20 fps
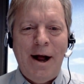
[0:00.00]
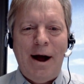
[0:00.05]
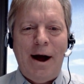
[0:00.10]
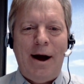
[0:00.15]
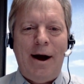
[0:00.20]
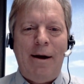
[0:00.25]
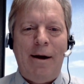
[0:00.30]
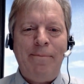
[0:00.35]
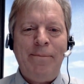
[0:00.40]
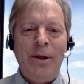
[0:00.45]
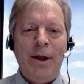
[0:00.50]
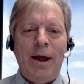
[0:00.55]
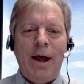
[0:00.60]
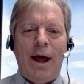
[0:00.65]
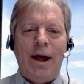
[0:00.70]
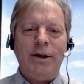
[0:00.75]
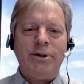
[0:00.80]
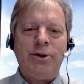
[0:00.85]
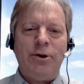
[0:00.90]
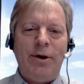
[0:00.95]
Uh,
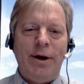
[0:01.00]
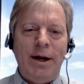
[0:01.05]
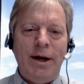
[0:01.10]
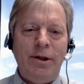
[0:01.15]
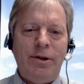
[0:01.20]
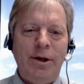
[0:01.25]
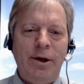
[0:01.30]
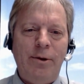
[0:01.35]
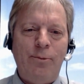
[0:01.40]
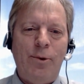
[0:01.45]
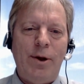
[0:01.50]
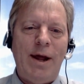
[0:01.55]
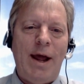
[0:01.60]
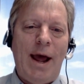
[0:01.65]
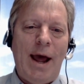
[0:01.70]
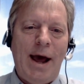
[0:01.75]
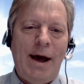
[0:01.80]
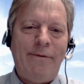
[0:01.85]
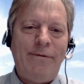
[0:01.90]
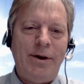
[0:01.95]
is there anything we
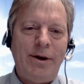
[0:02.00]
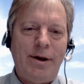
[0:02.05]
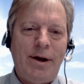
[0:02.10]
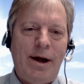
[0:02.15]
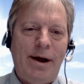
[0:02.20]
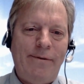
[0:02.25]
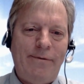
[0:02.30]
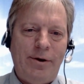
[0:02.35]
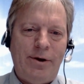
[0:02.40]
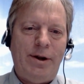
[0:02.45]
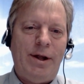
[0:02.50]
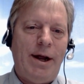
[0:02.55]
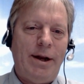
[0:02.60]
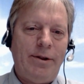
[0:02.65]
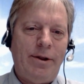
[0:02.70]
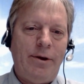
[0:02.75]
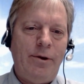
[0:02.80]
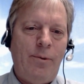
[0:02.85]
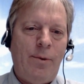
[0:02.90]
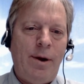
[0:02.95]
haven't covered
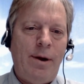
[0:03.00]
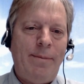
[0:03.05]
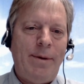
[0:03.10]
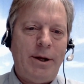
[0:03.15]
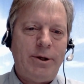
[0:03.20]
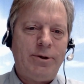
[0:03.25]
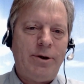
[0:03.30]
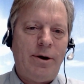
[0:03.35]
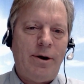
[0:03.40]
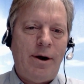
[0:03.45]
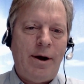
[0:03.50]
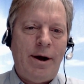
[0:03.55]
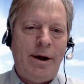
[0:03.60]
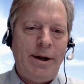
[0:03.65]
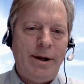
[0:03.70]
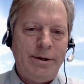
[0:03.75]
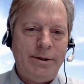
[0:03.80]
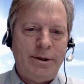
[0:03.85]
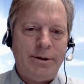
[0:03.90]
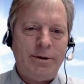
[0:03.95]
yet that you want to make sure our
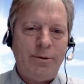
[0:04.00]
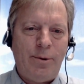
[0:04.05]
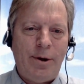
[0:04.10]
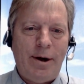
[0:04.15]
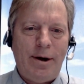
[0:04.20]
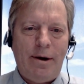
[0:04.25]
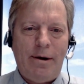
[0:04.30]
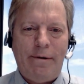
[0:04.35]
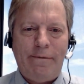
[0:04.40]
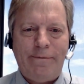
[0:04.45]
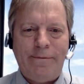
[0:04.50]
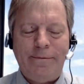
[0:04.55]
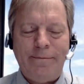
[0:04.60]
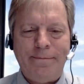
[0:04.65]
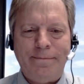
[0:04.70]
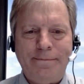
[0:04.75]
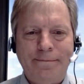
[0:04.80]
audience is aware of?